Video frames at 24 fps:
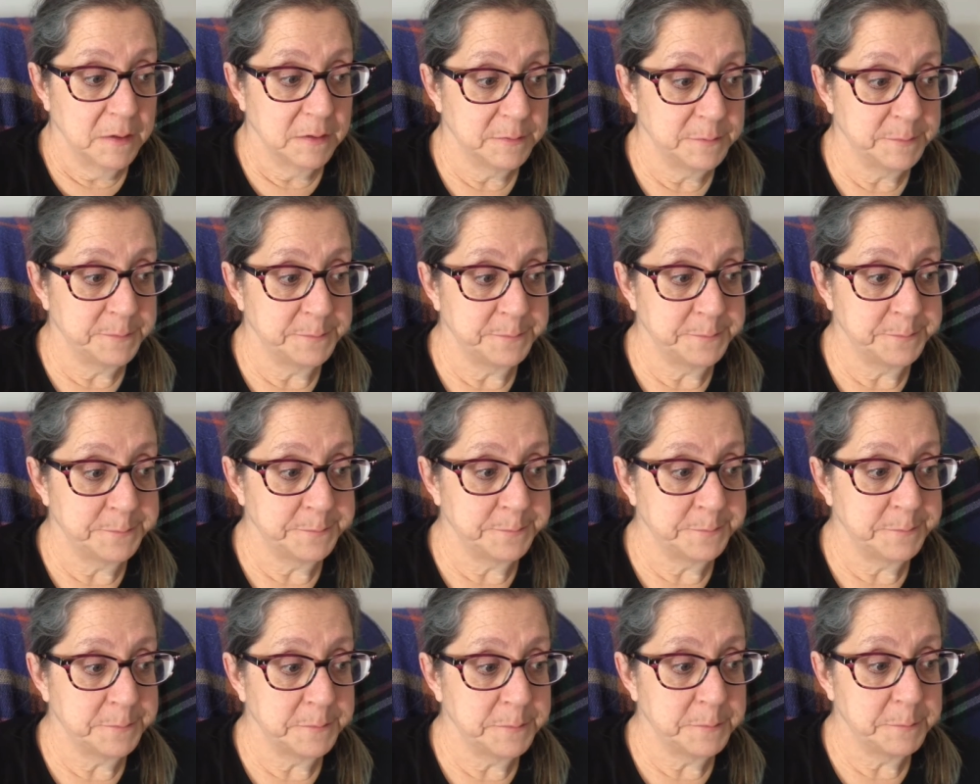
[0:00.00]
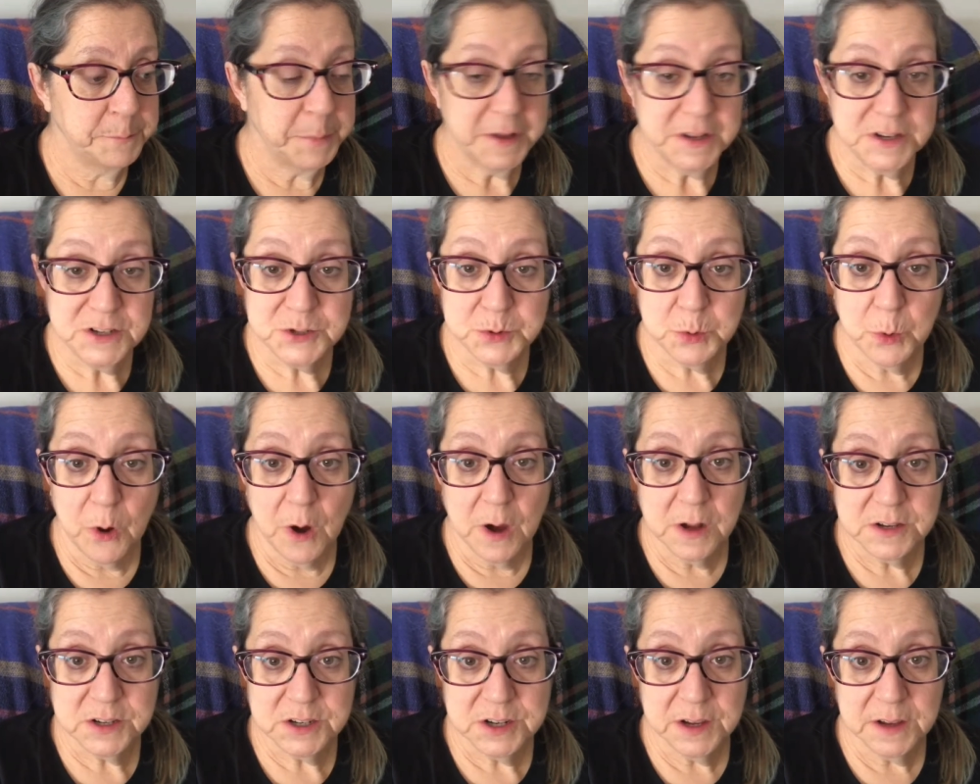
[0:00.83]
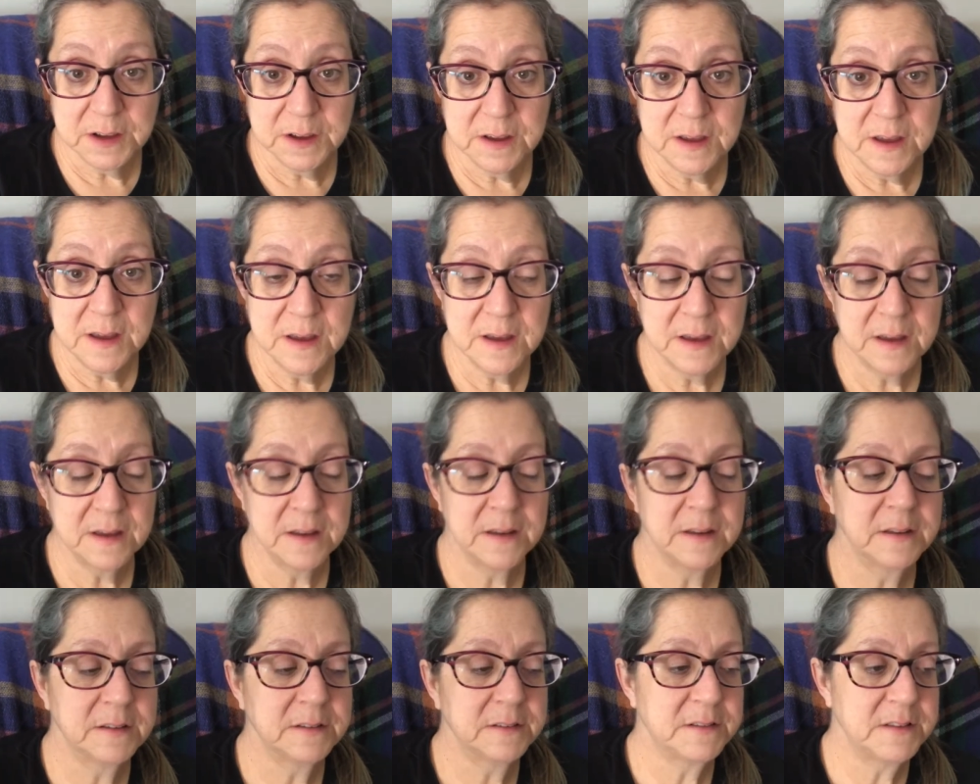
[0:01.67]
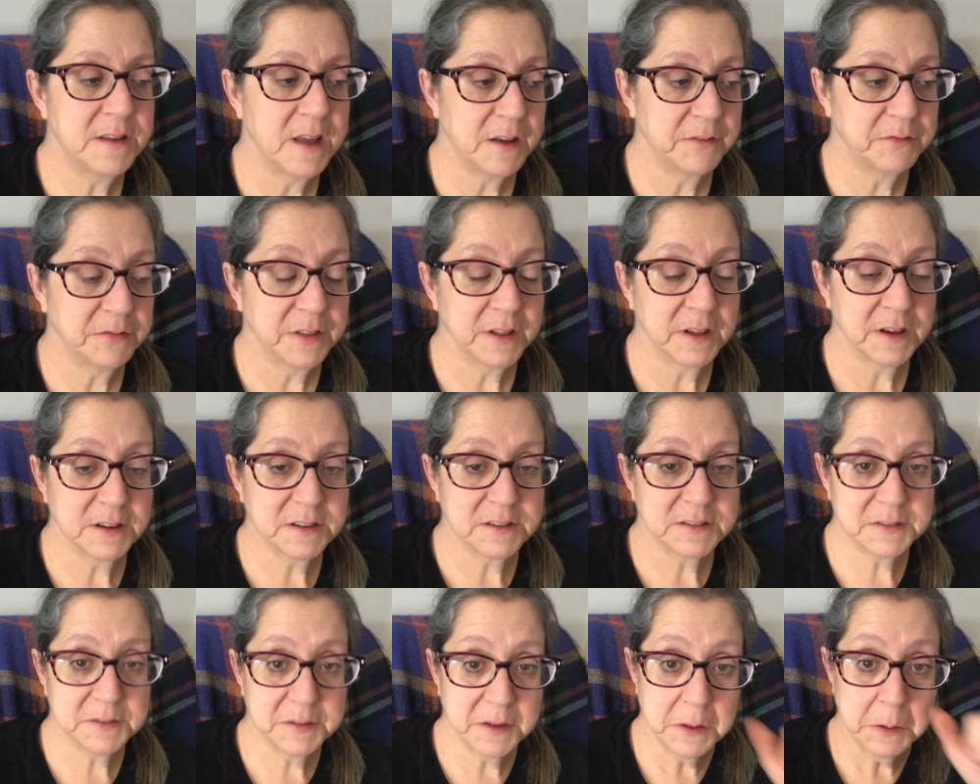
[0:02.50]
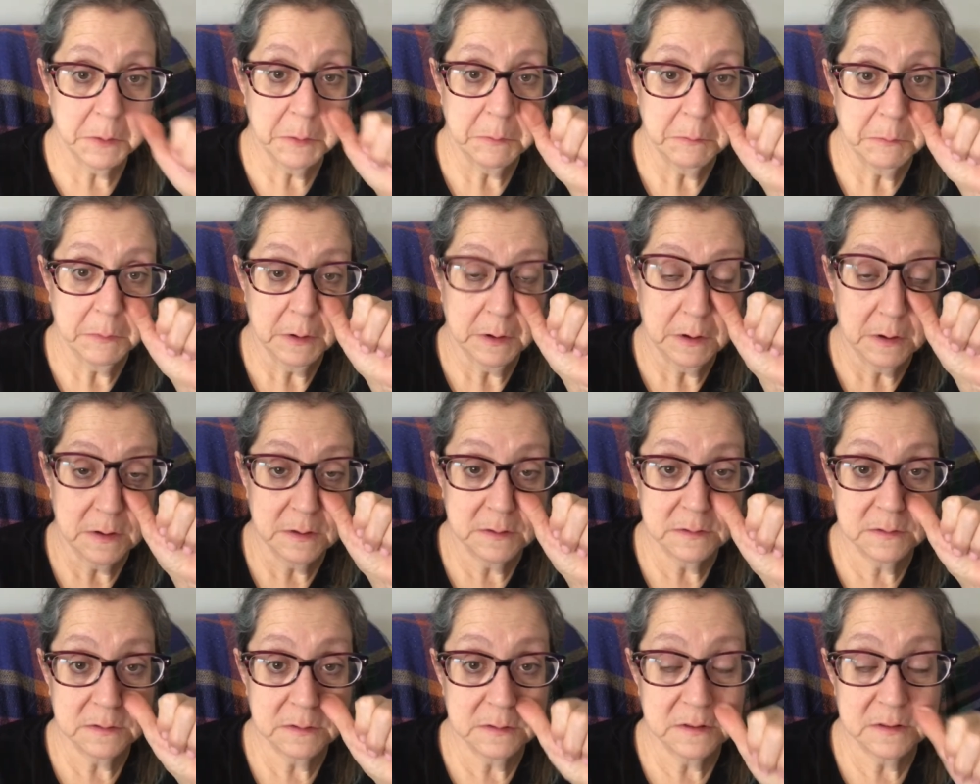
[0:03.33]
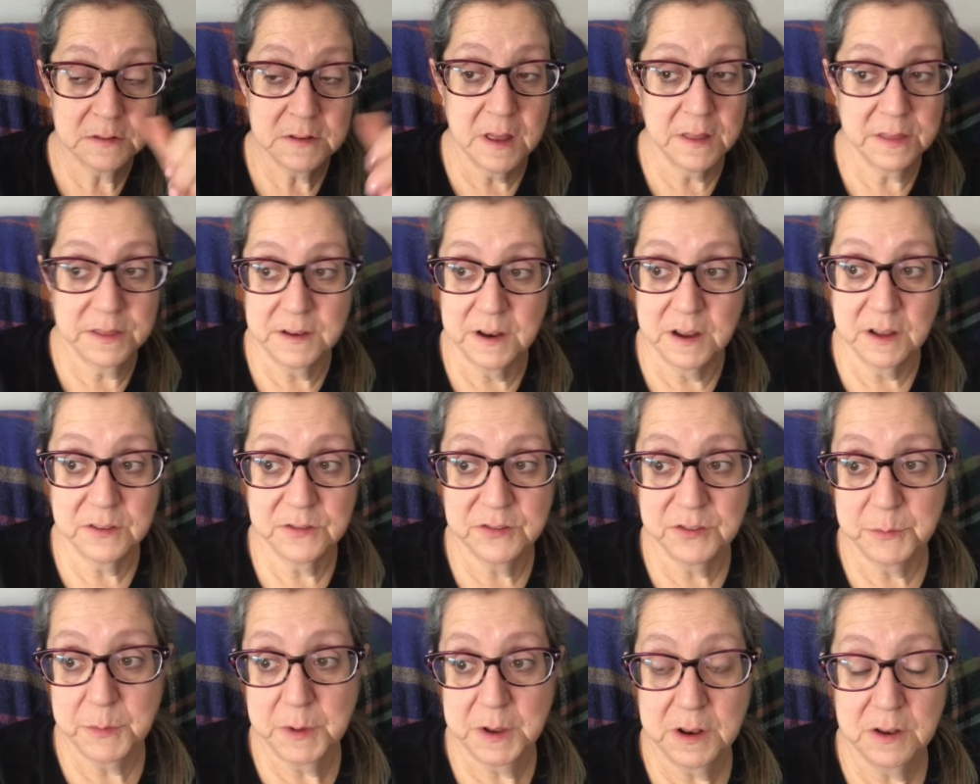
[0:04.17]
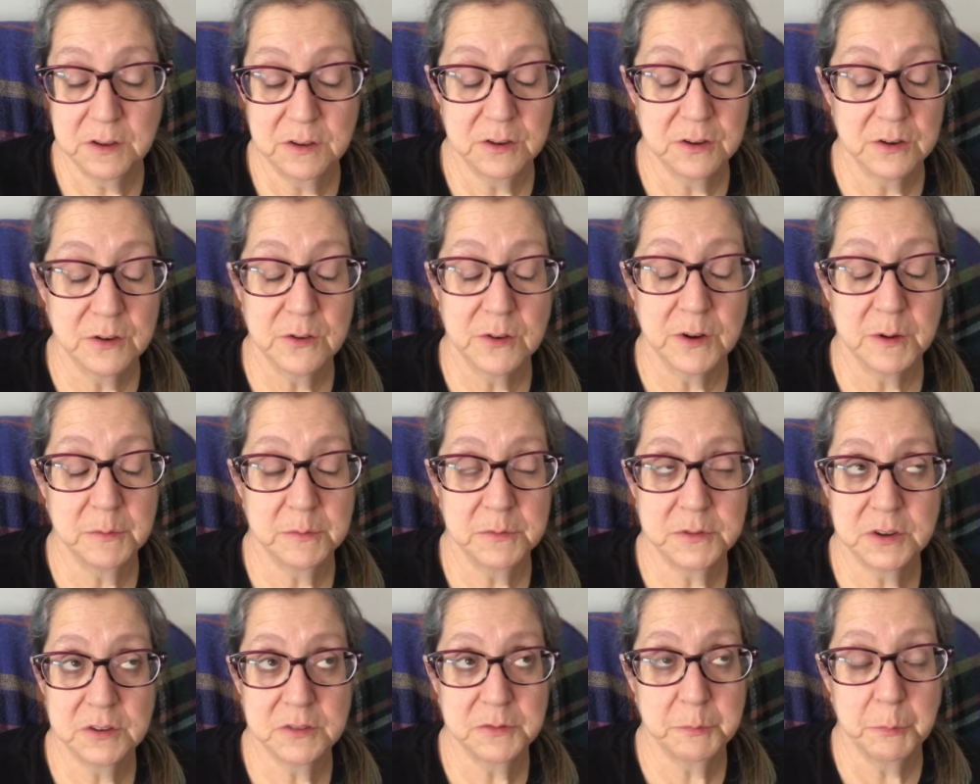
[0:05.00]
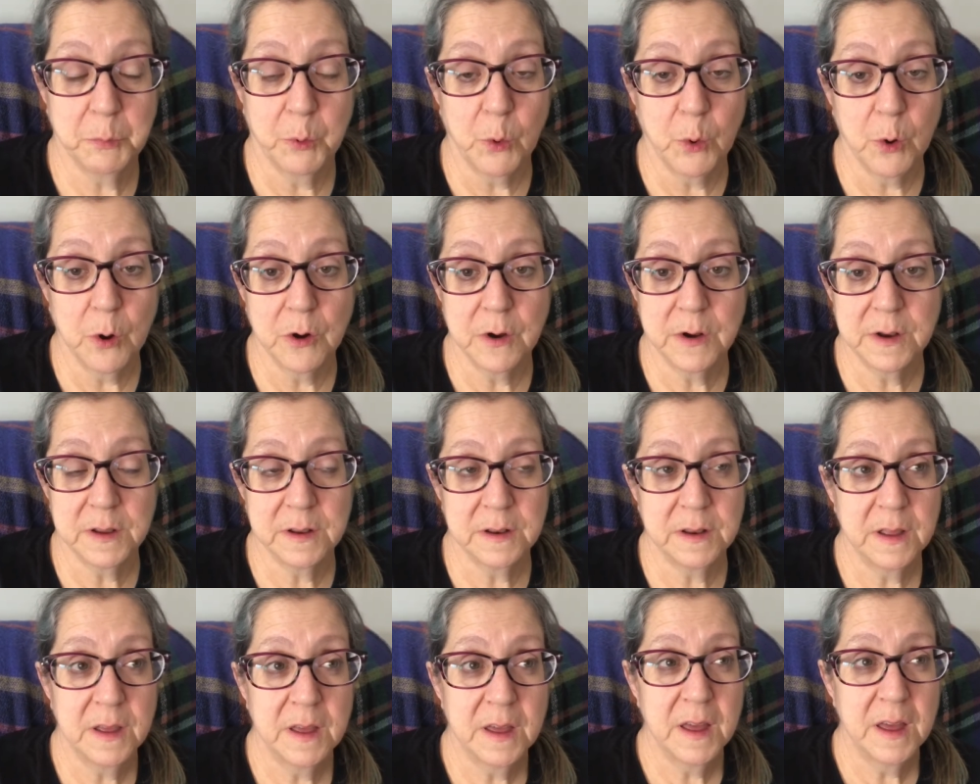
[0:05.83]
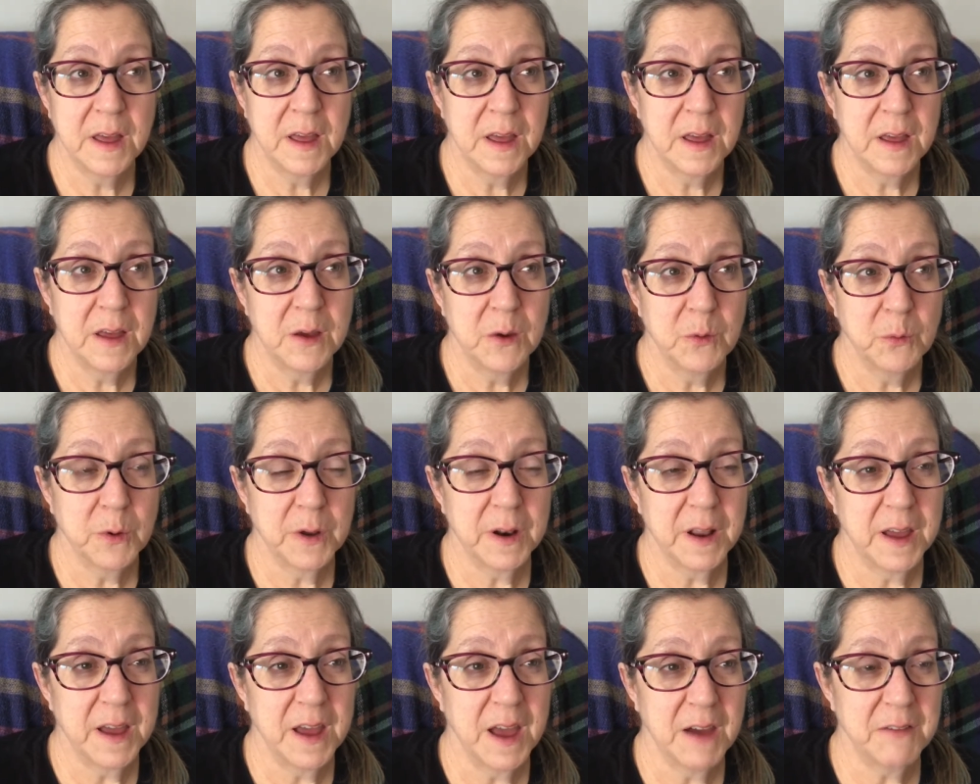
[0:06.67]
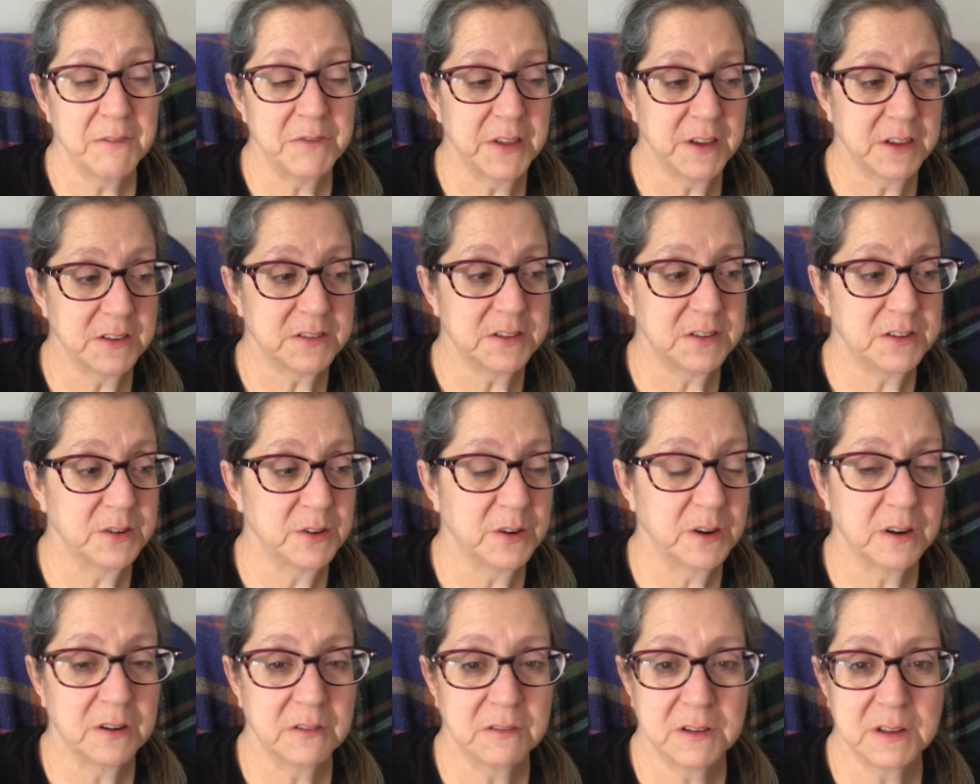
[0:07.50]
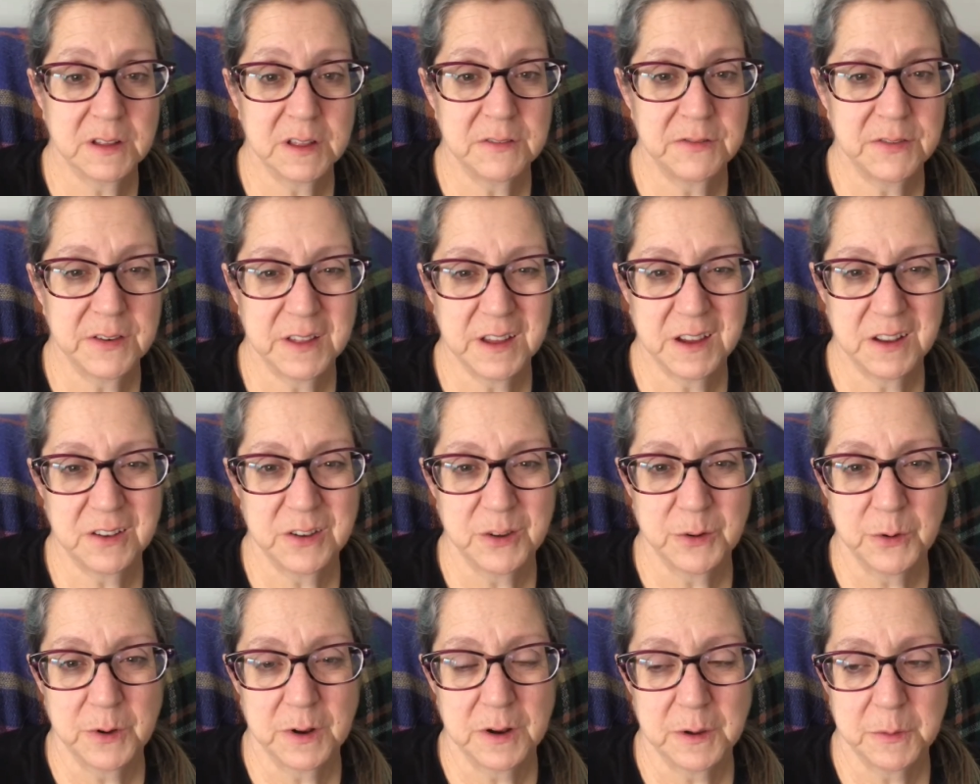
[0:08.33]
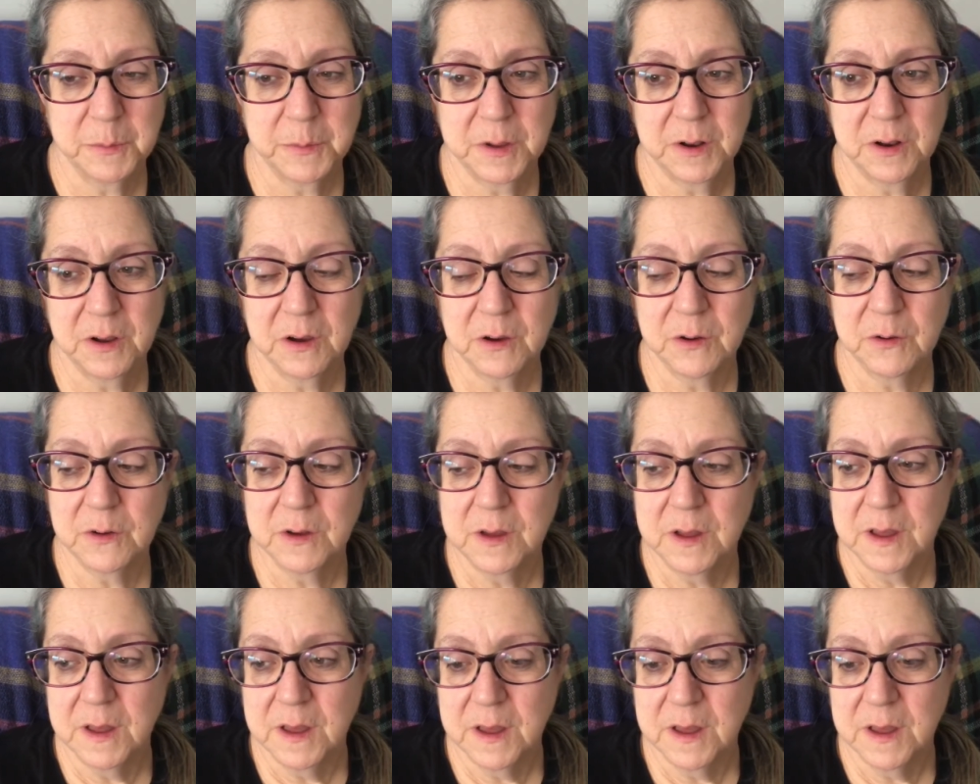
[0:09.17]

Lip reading: binge watching Netflix because there's nothing else for me to do. I'm just bored. And when I have things to do, I don't really feel like doing them, you know?